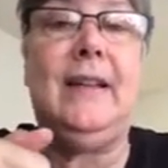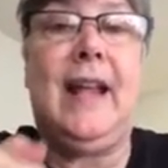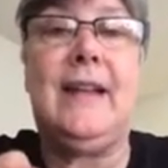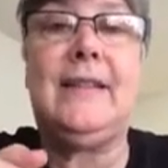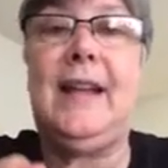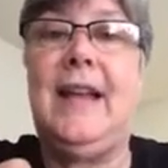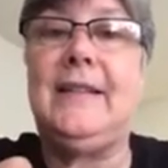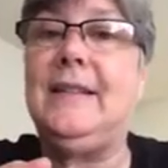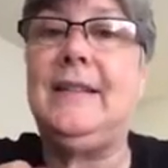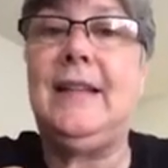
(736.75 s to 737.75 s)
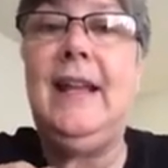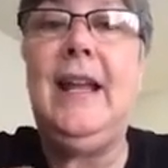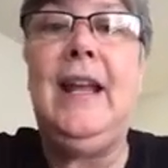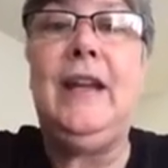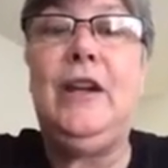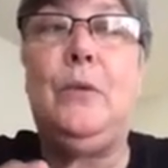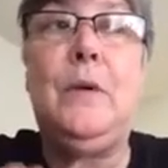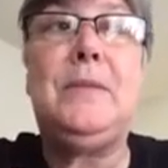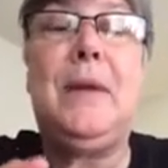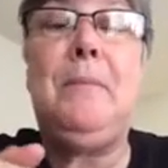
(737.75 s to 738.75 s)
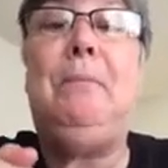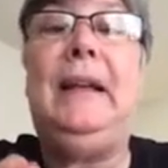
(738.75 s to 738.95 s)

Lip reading: NASA hasn't, you know, we spend